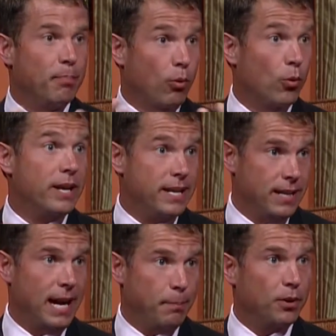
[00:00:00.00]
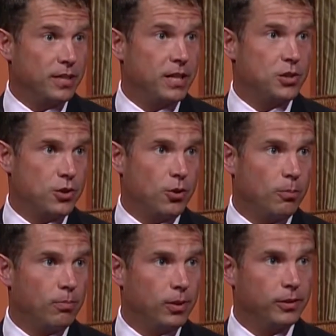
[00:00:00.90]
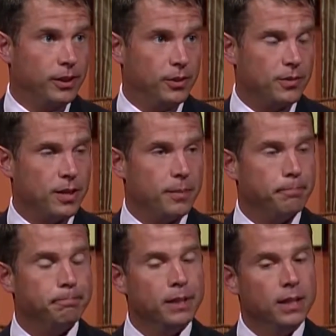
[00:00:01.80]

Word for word: pre-hypertension or, or you know um,